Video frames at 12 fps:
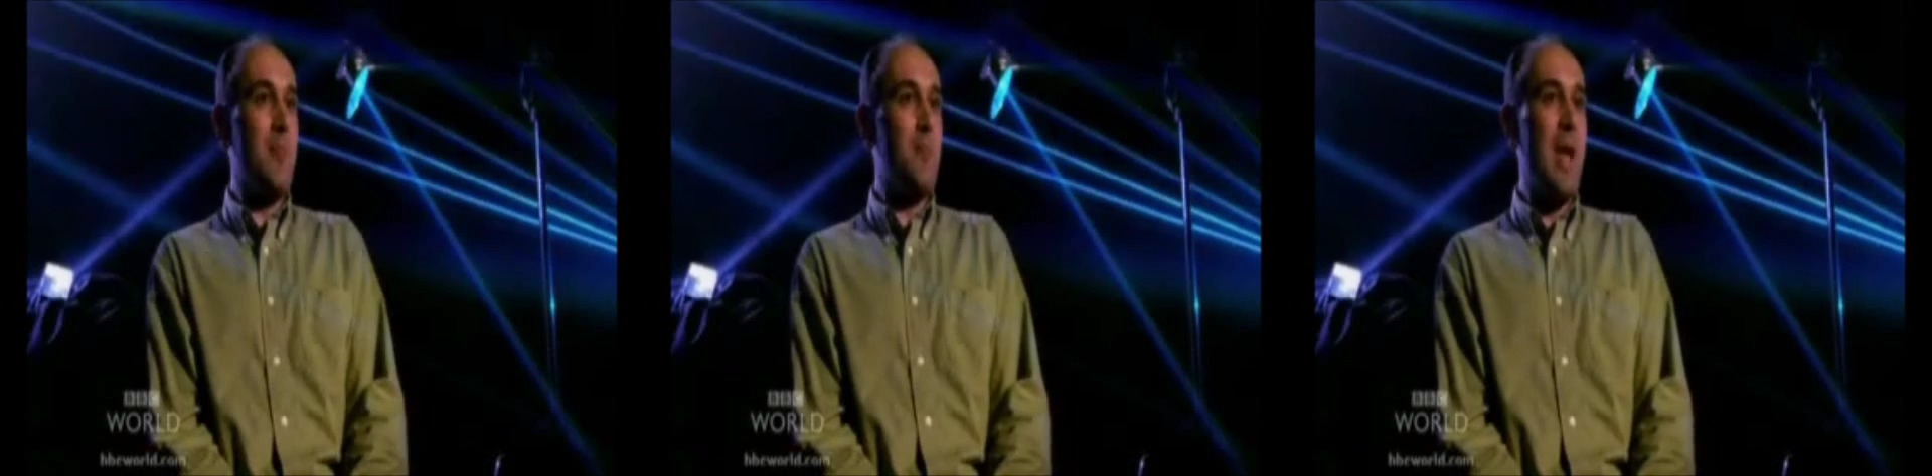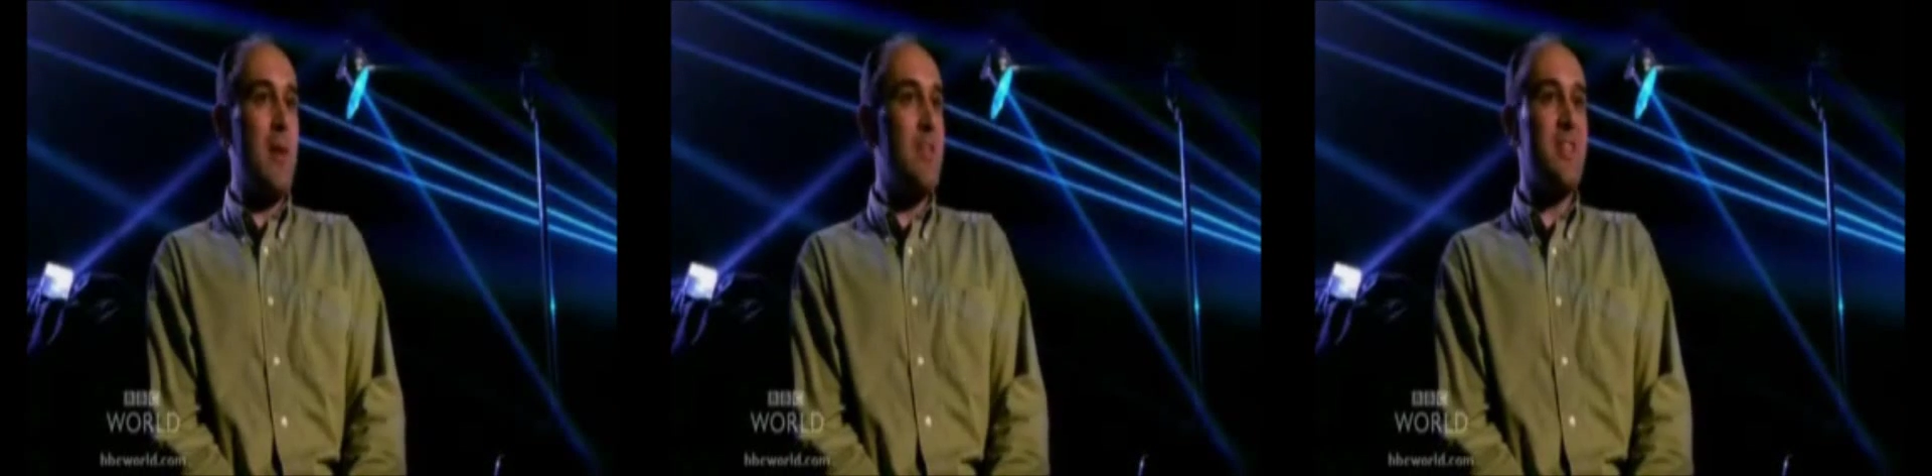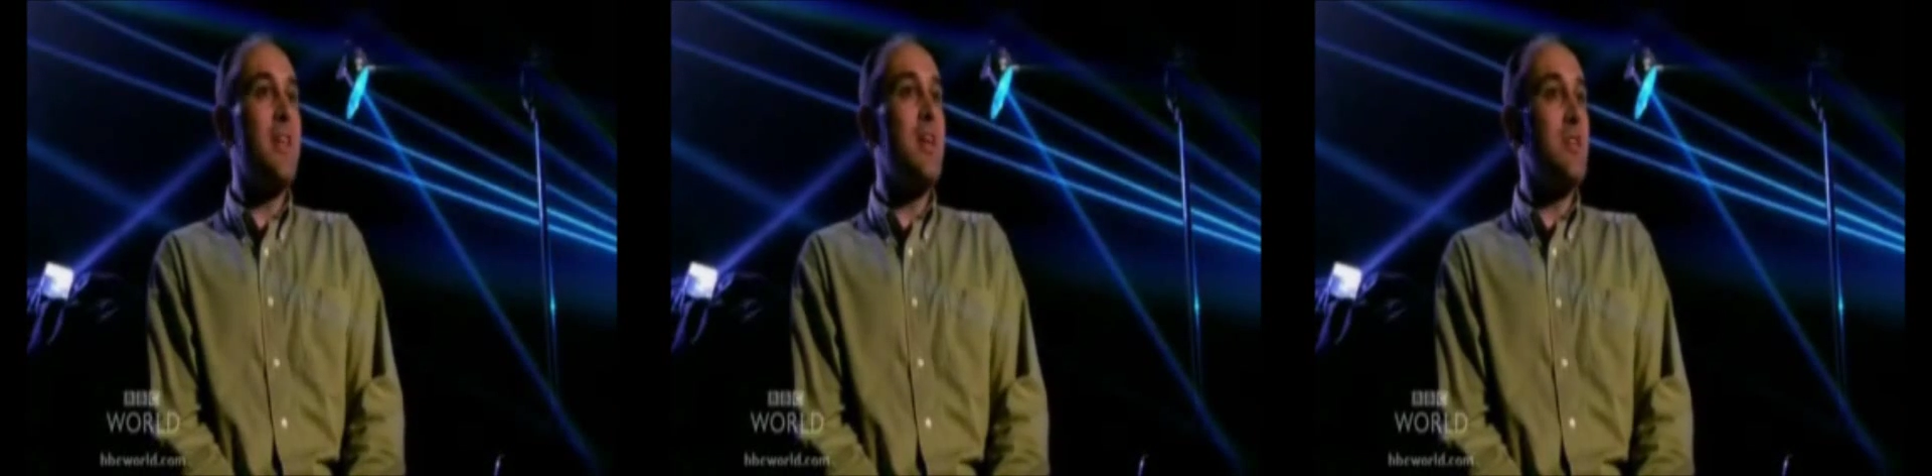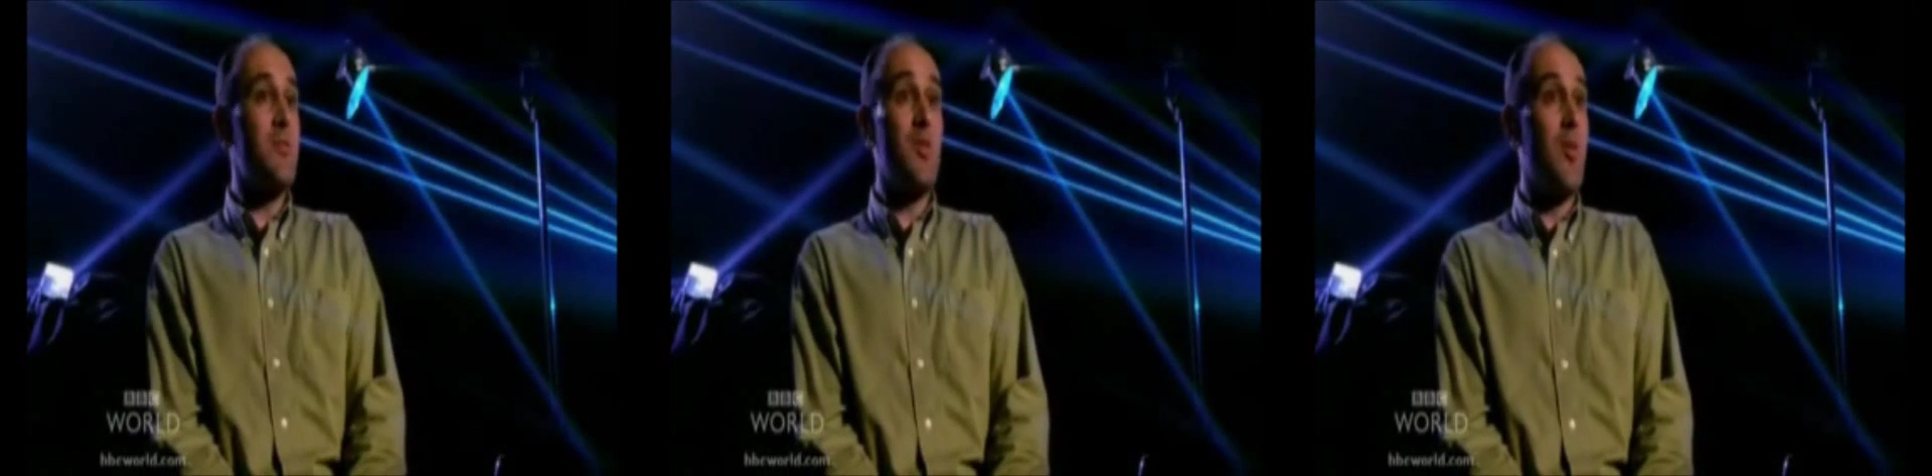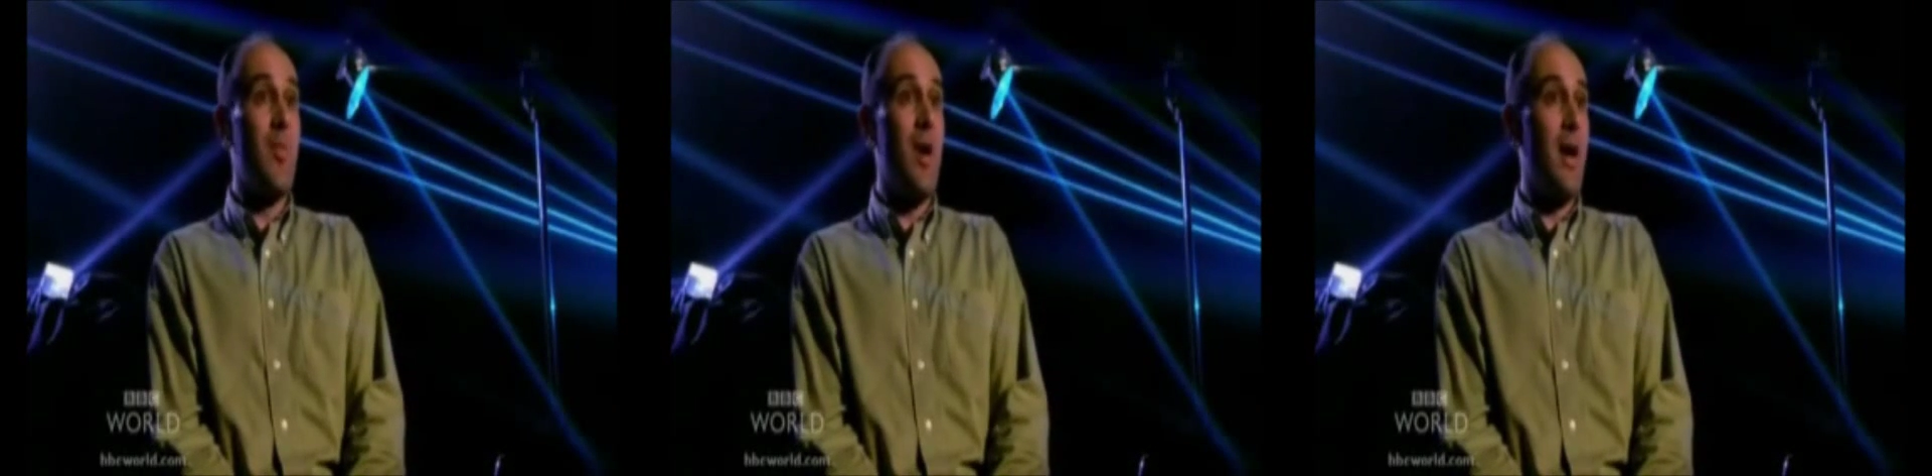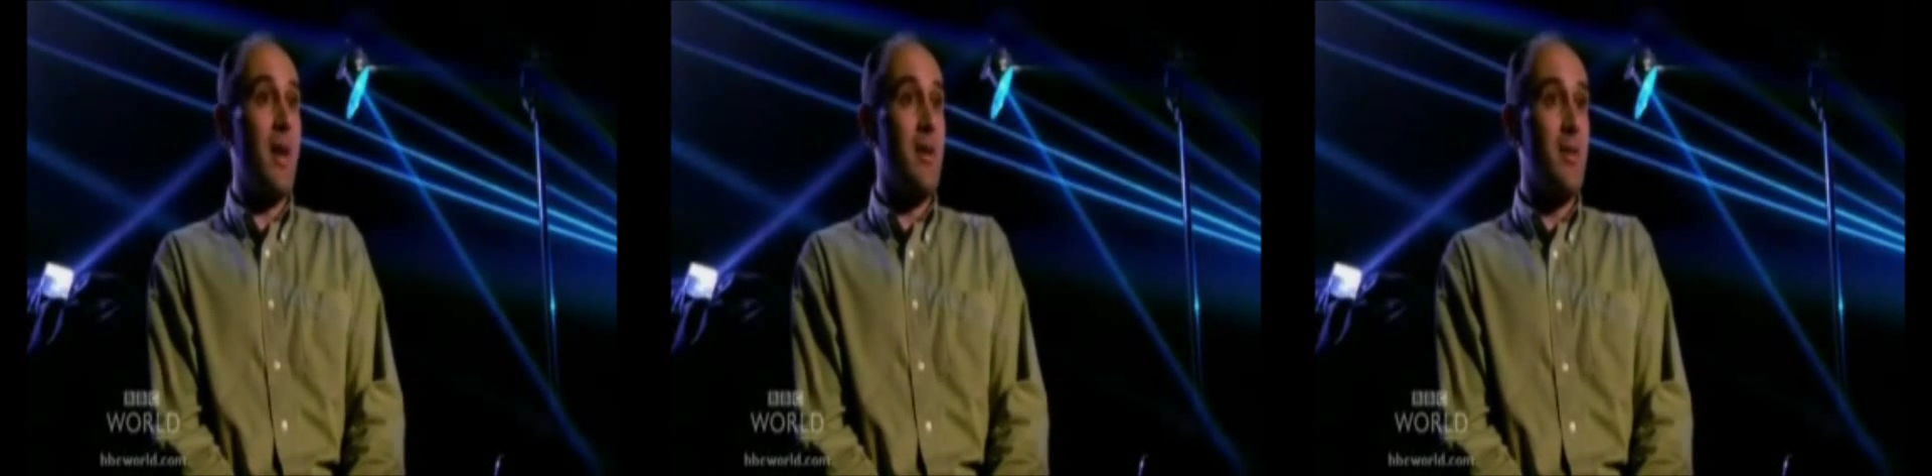maybe 10 years have gone
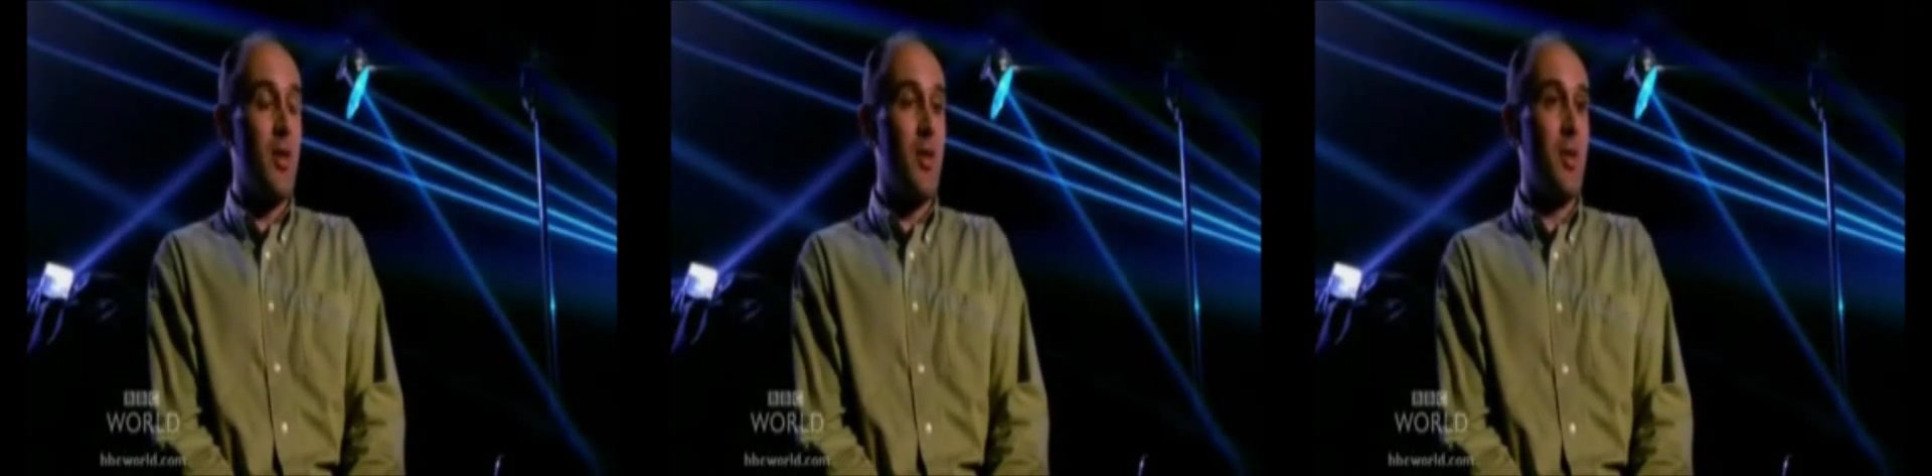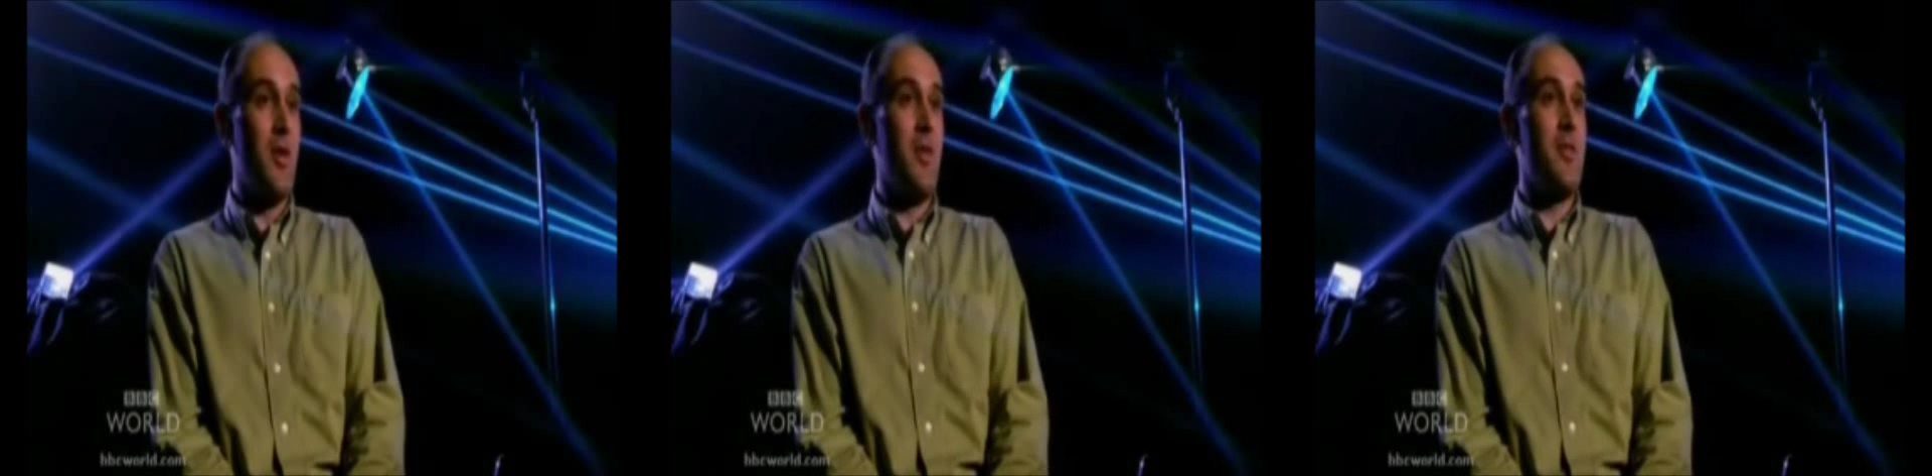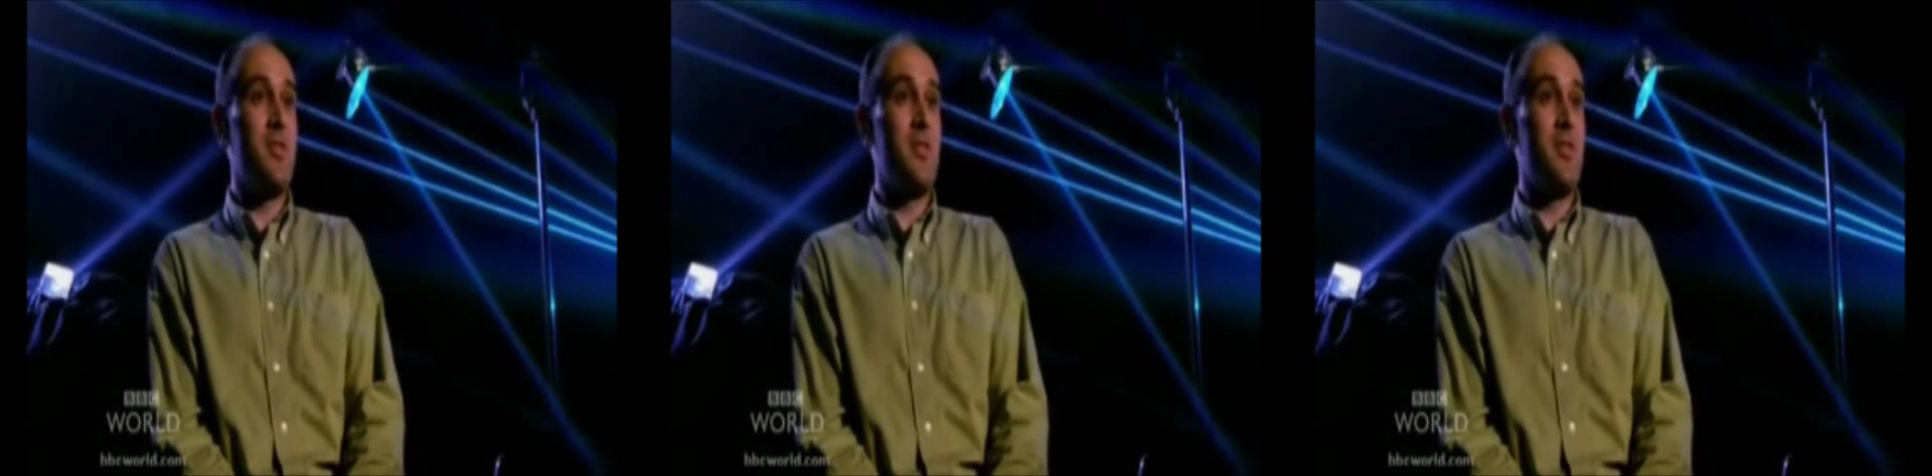by on Earth.